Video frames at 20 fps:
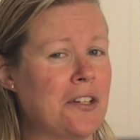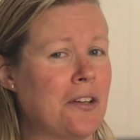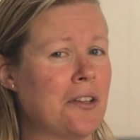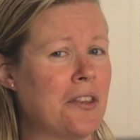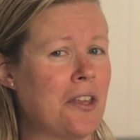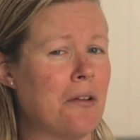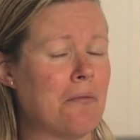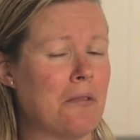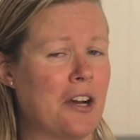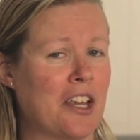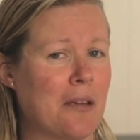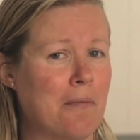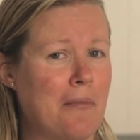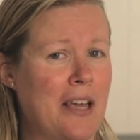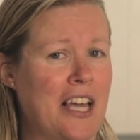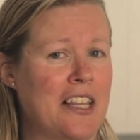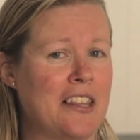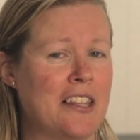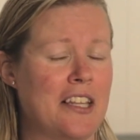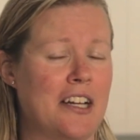do though
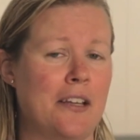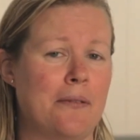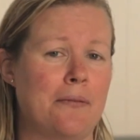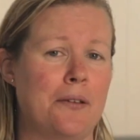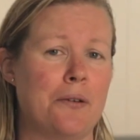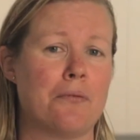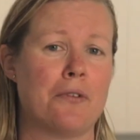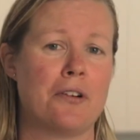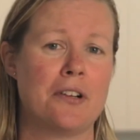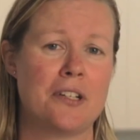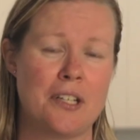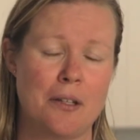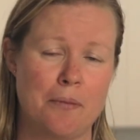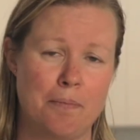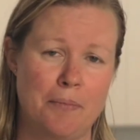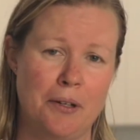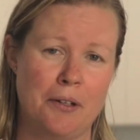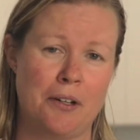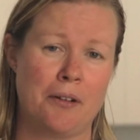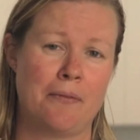recommend that if you want
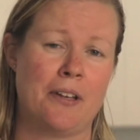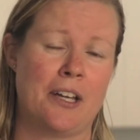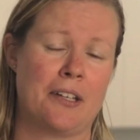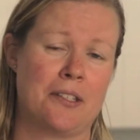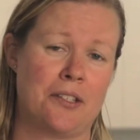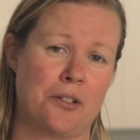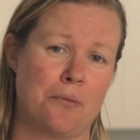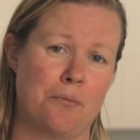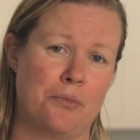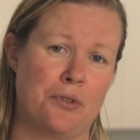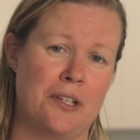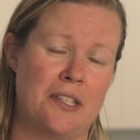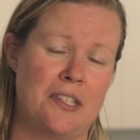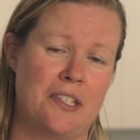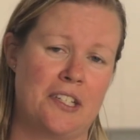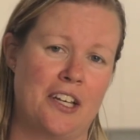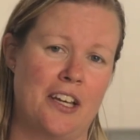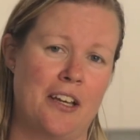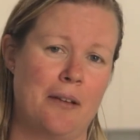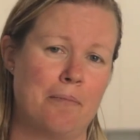a bit of extra
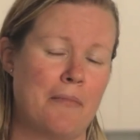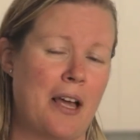moisture,